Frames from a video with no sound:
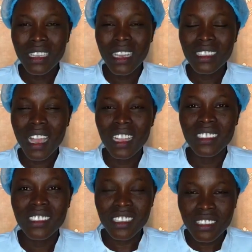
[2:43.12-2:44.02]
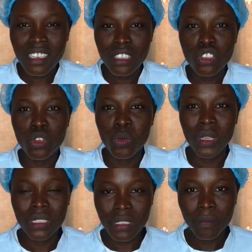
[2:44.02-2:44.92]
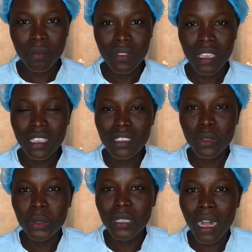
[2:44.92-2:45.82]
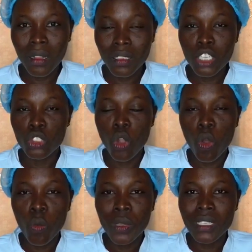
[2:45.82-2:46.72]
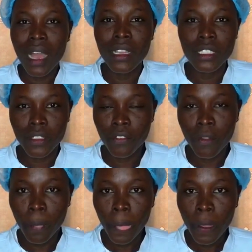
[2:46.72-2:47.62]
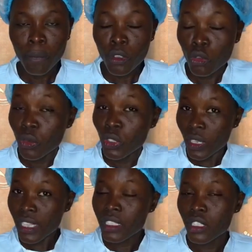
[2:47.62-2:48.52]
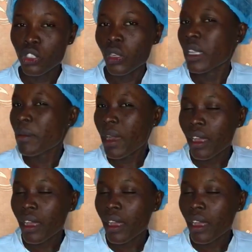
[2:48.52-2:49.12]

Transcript: gets adjusted to it. It's not that. It's always active. So when you get into labor,